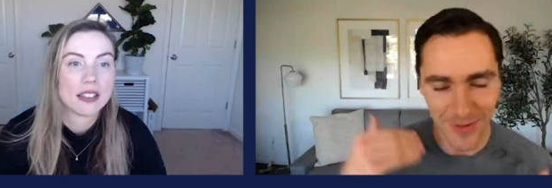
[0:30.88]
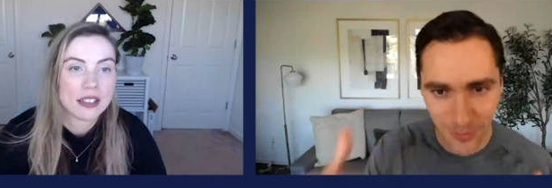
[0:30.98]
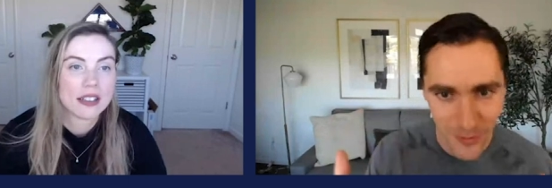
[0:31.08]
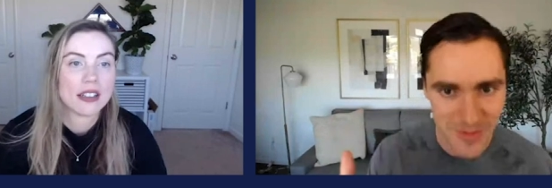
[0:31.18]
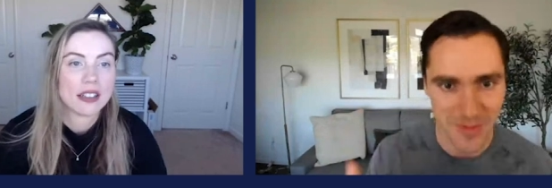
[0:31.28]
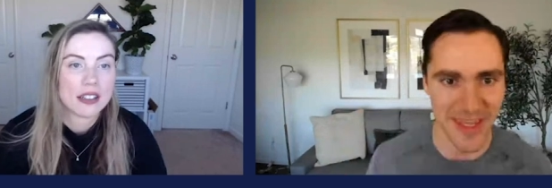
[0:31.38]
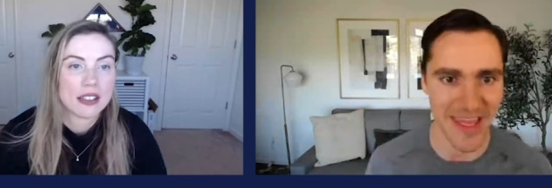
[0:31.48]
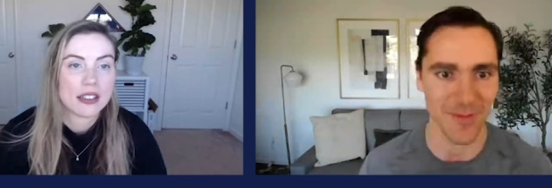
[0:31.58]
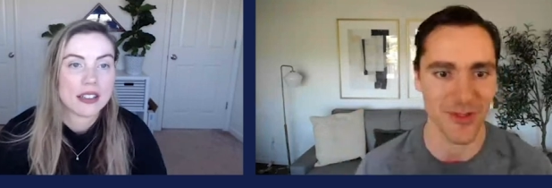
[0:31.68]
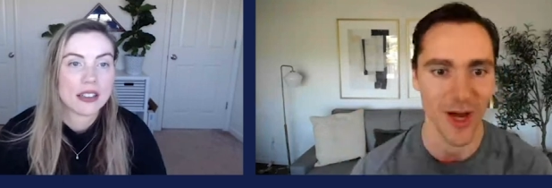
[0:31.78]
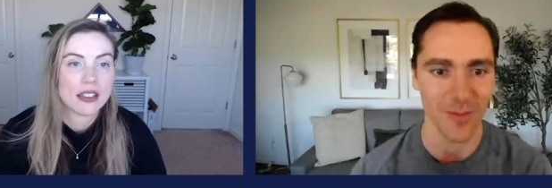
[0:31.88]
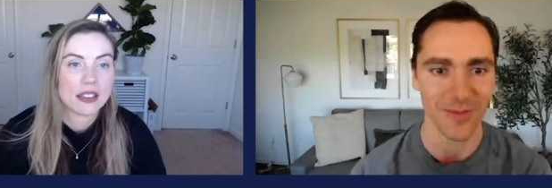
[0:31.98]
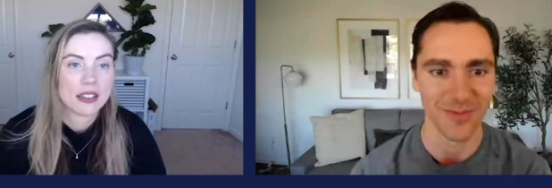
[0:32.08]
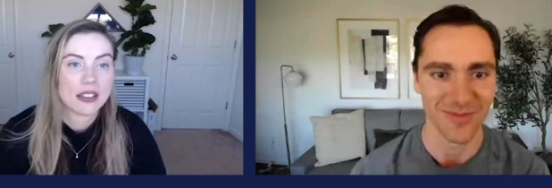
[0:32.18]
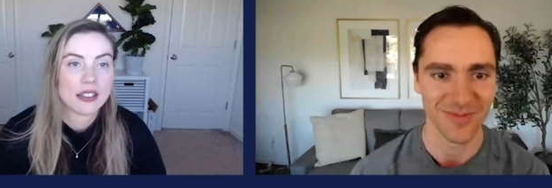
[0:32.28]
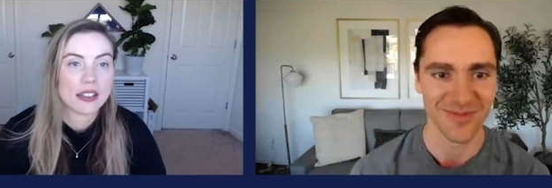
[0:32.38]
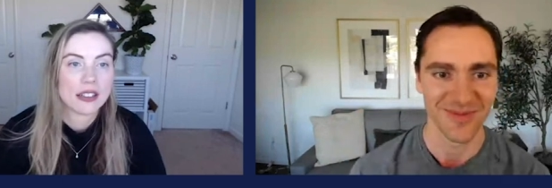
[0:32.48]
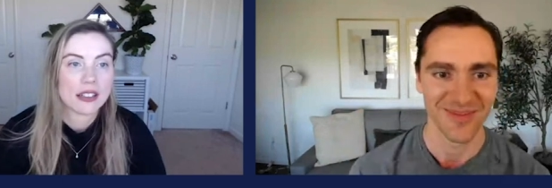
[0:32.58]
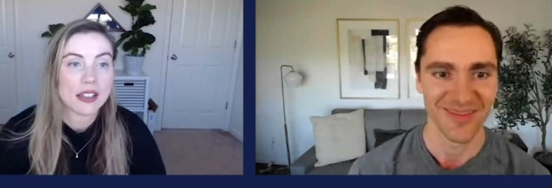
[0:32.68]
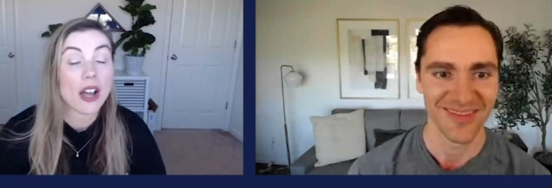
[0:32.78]
Speaker 1: that first P M job?
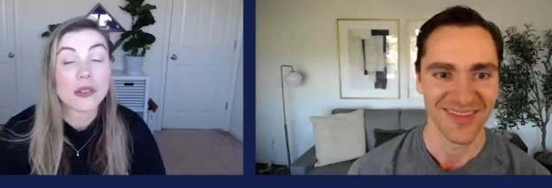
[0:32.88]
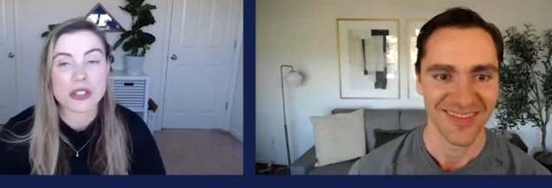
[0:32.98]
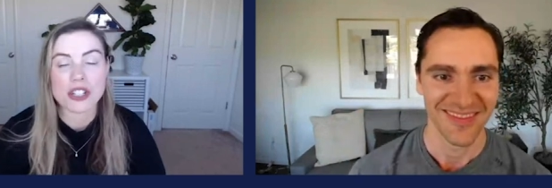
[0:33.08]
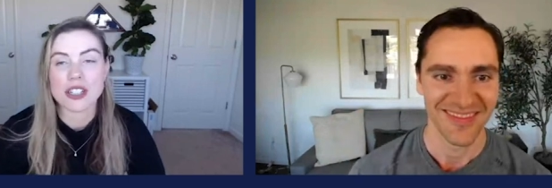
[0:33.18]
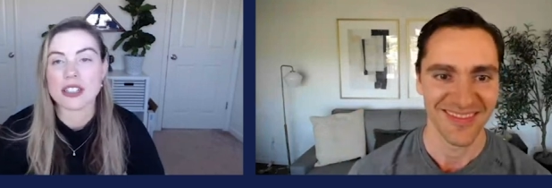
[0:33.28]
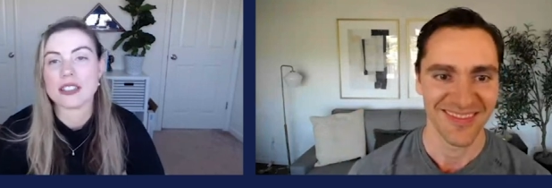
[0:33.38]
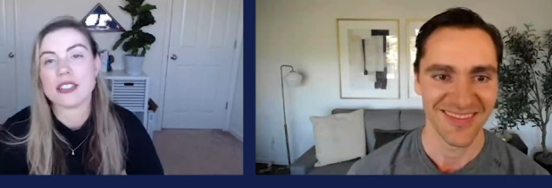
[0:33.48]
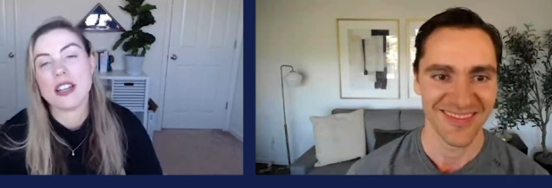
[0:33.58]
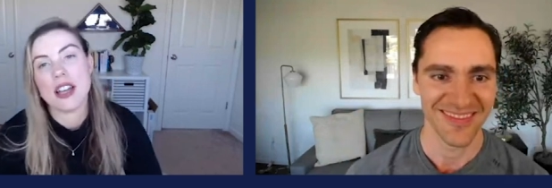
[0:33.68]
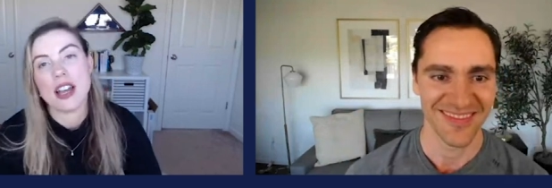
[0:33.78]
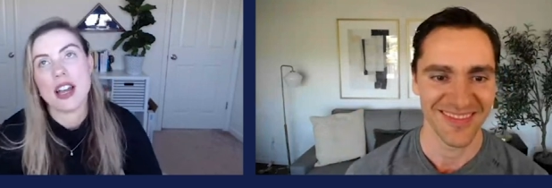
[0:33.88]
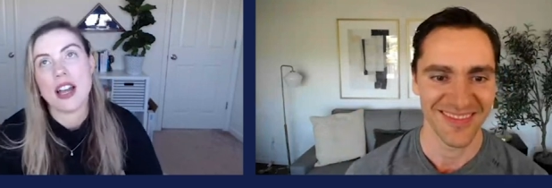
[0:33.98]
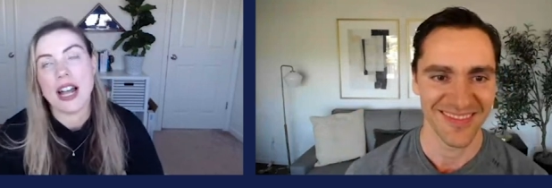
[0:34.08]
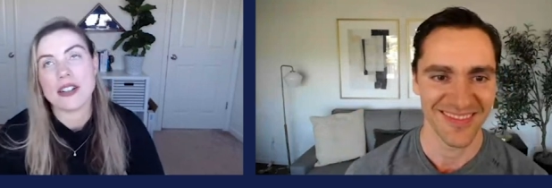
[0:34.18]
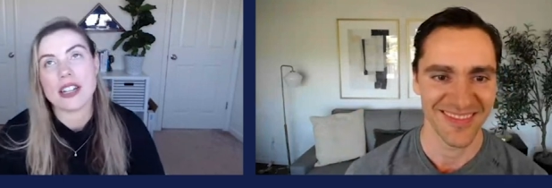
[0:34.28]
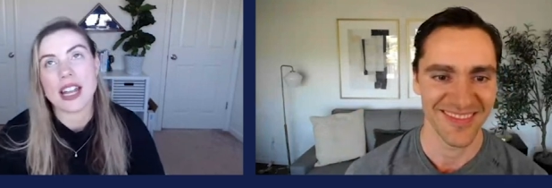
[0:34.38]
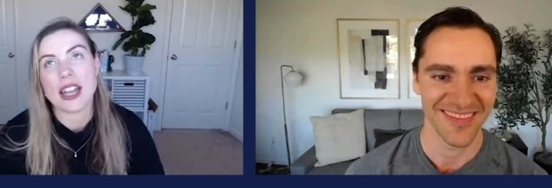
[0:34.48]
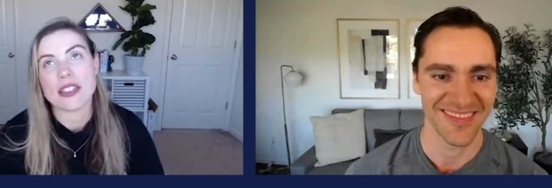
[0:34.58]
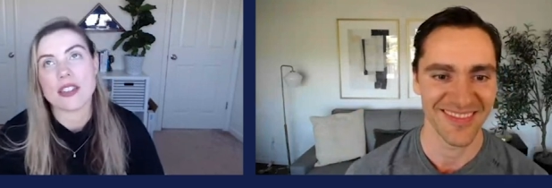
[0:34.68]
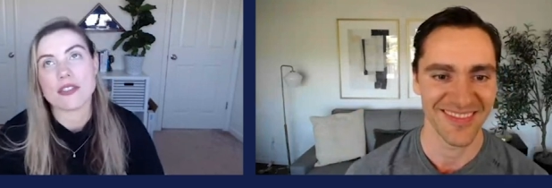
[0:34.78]
Speaker 2: Oh, sure. How did I
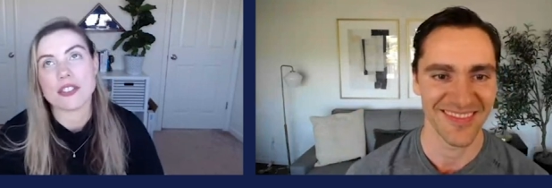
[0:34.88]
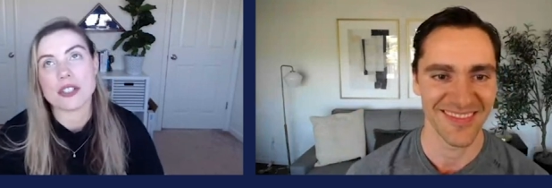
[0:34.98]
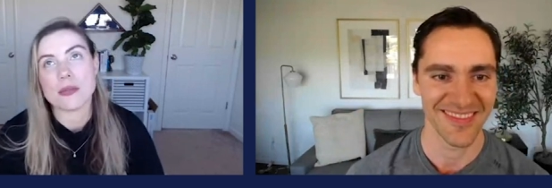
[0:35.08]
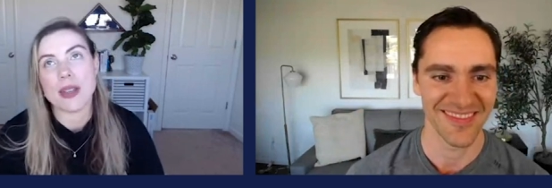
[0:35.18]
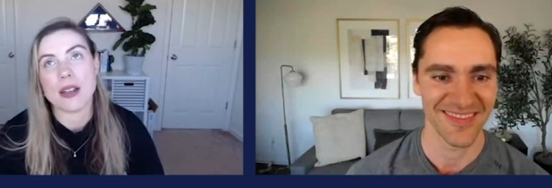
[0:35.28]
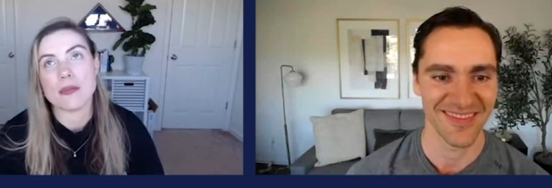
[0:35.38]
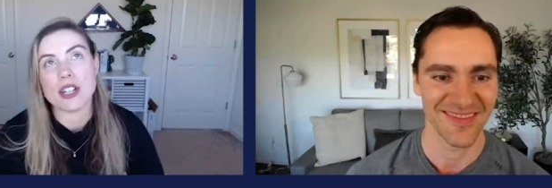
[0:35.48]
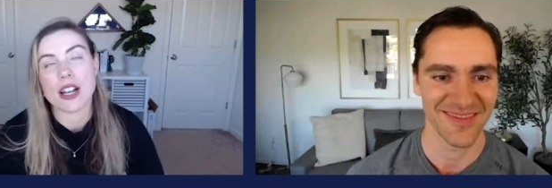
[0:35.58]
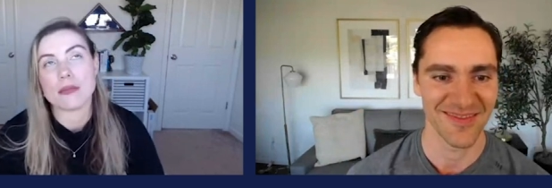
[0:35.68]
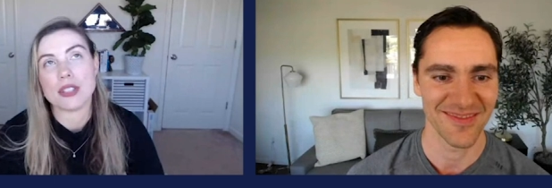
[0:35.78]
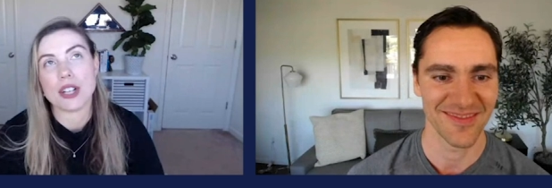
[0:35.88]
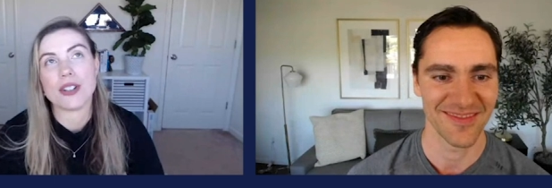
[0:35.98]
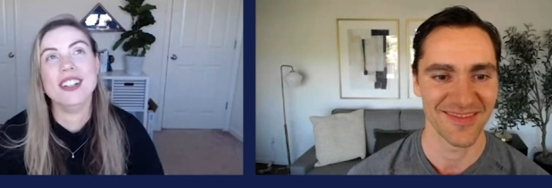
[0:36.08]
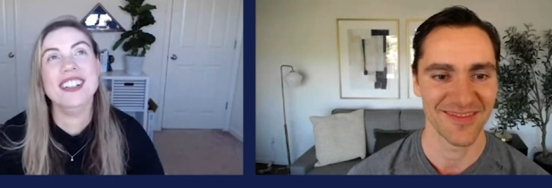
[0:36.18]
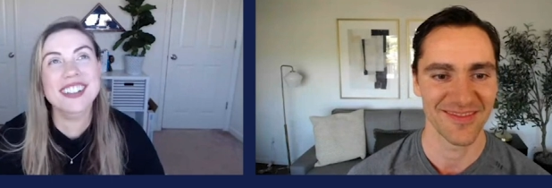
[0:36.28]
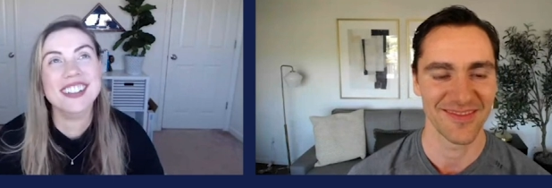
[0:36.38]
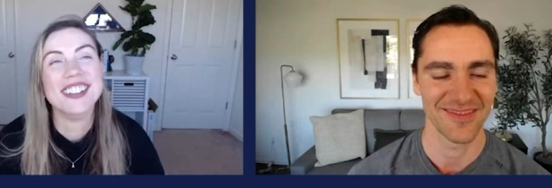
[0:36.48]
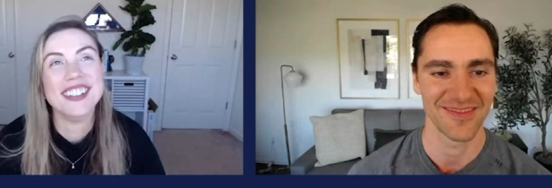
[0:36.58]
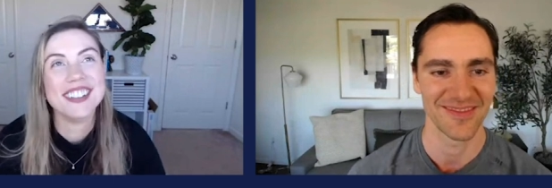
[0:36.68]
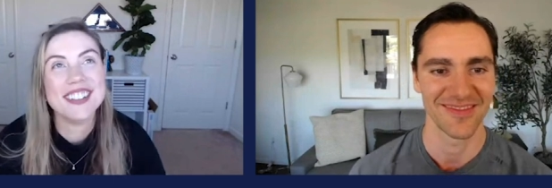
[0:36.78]
get the first P M job? So
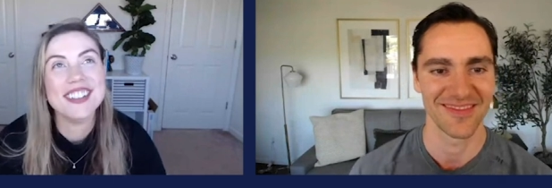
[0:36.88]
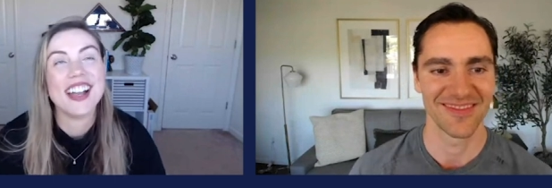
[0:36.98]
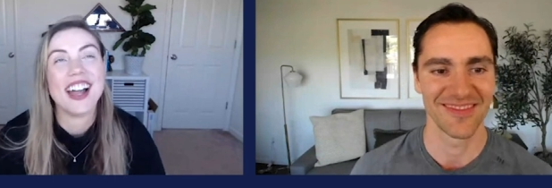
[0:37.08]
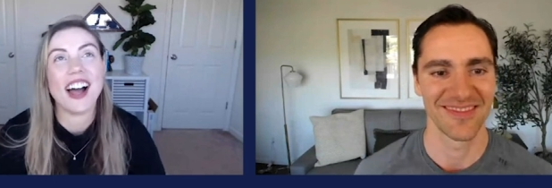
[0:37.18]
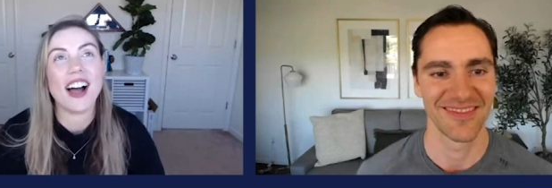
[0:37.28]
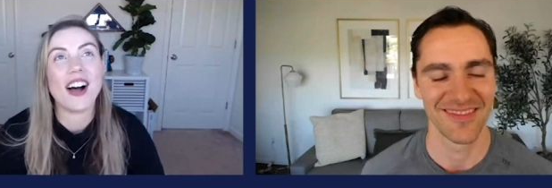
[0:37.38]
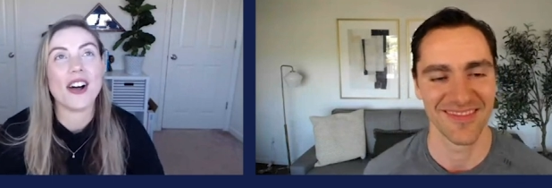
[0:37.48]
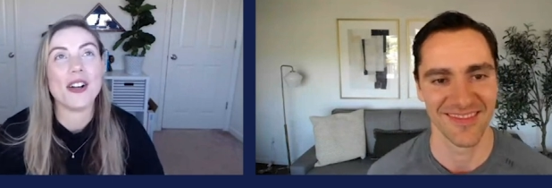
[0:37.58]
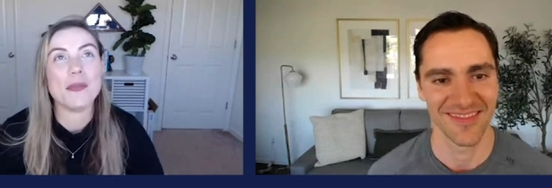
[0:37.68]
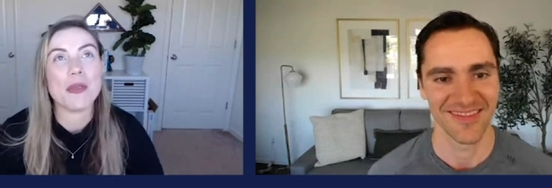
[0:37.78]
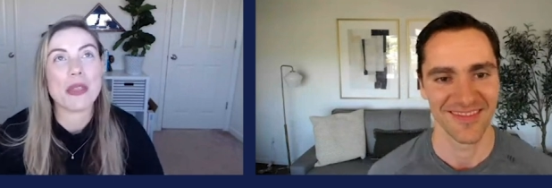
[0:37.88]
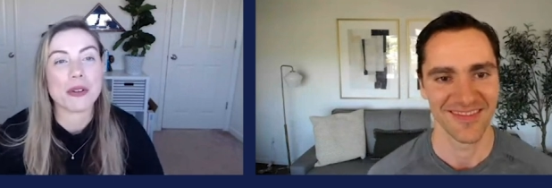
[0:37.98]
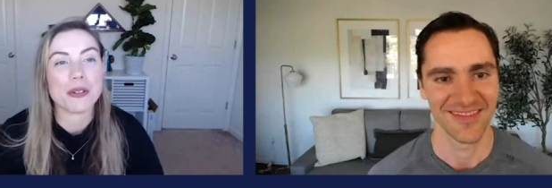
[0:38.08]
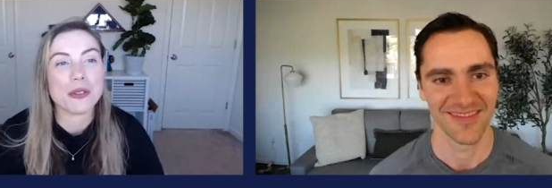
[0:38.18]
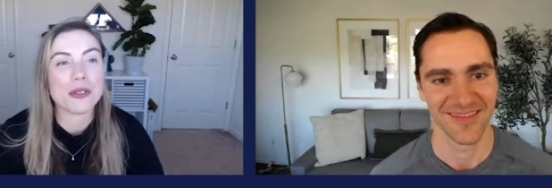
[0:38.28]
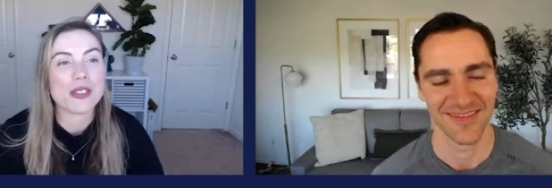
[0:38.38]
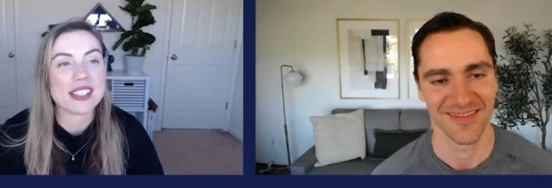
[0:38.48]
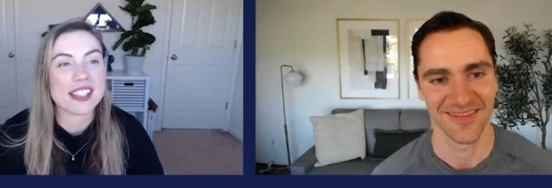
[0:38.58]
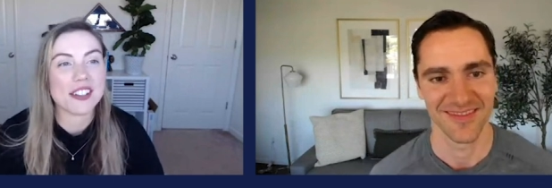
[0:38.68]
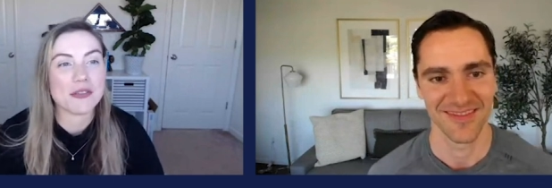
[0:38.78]
um, through through the
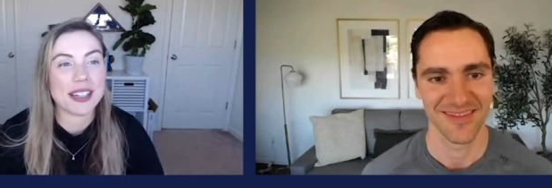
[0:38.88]
skin